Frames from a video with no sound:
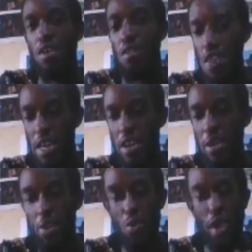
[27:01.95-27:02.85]
They can
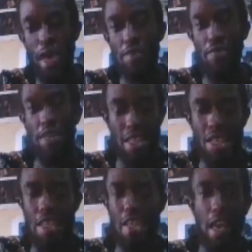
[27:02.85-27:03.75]
do
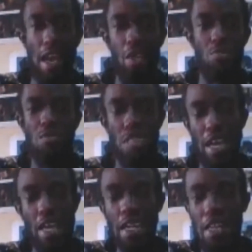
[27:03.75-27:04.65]
everything, almost
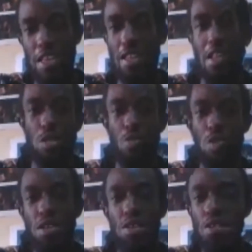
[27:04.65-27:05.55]
anything that you
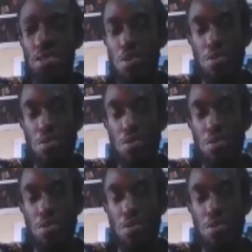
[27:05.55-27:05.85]
want to do.